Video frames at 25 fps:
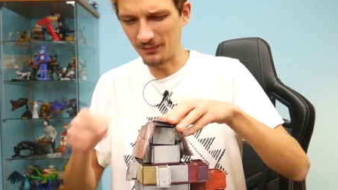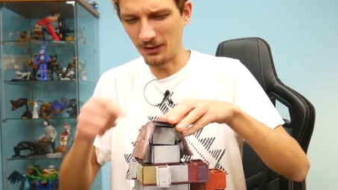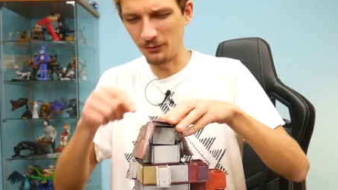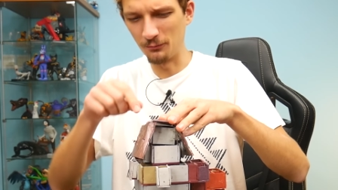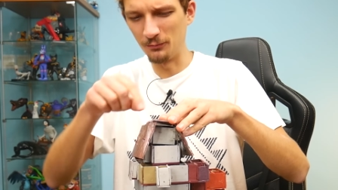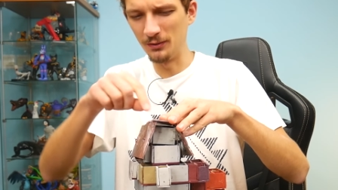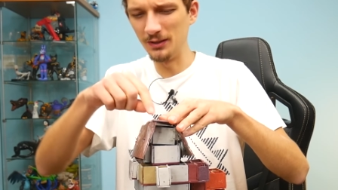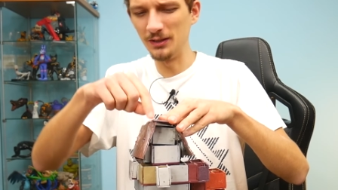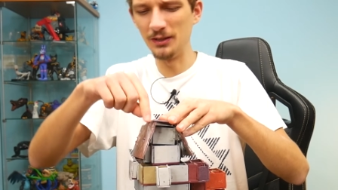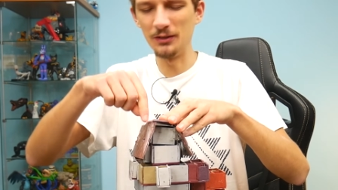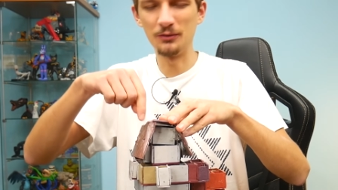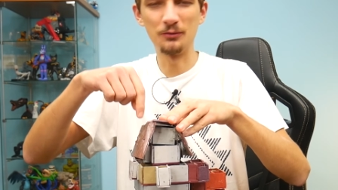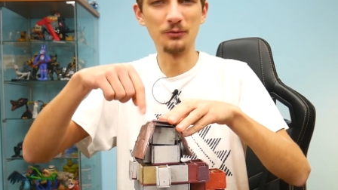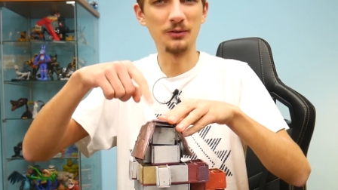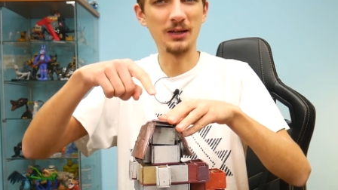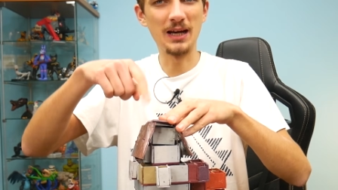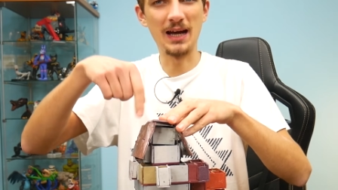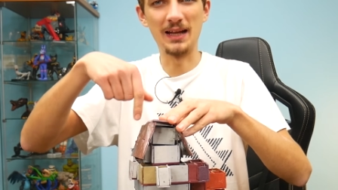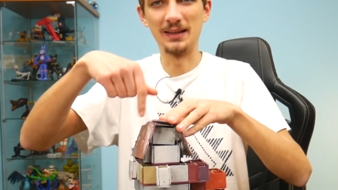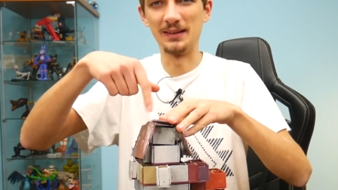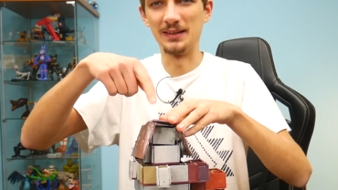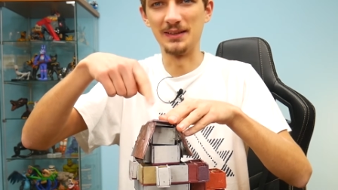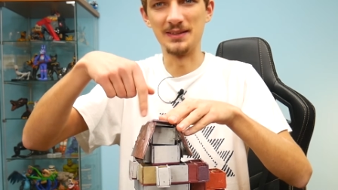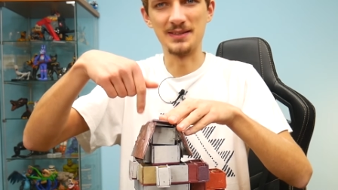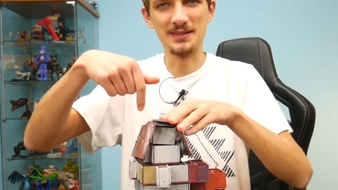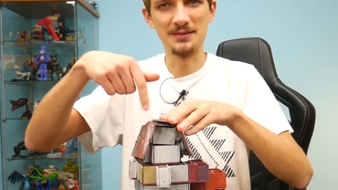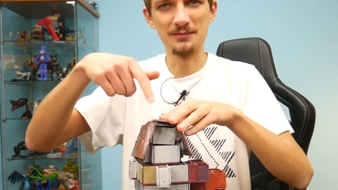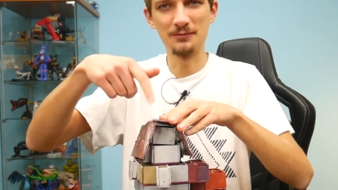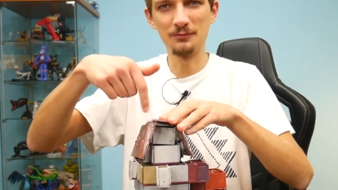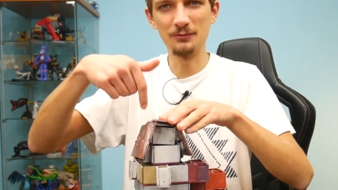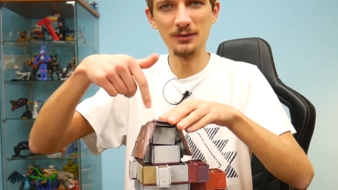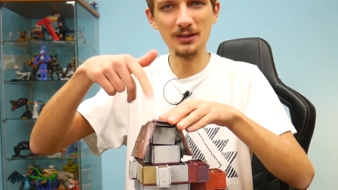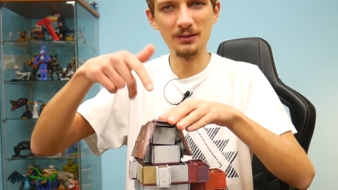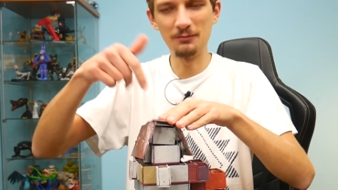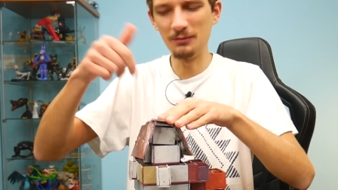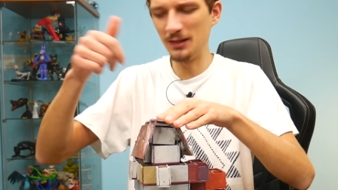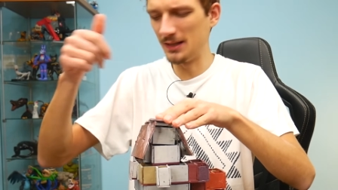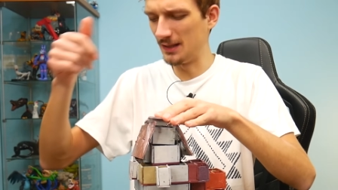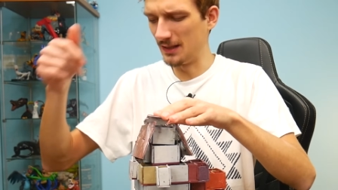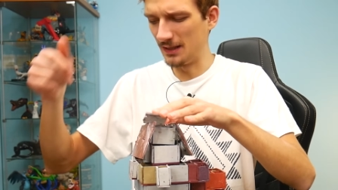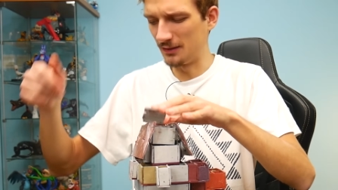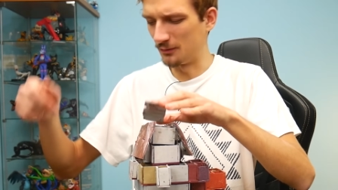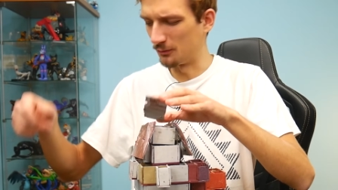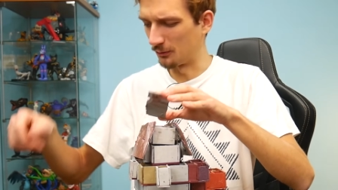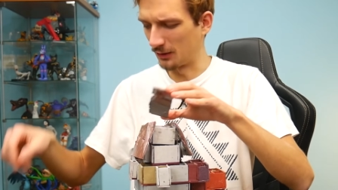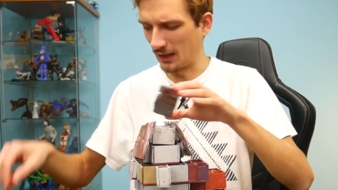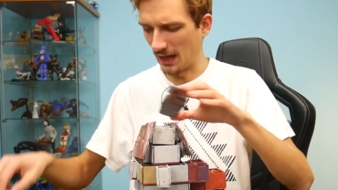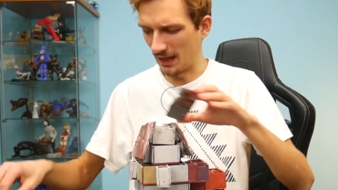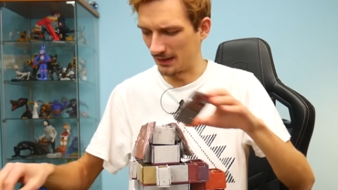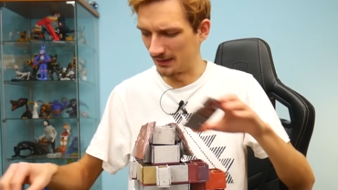we need to cut this. We, we need
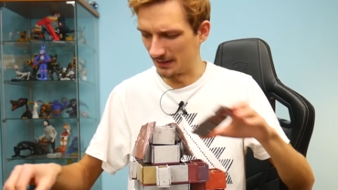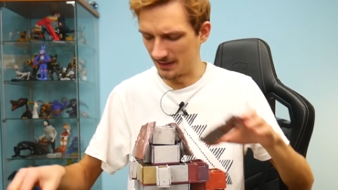to cut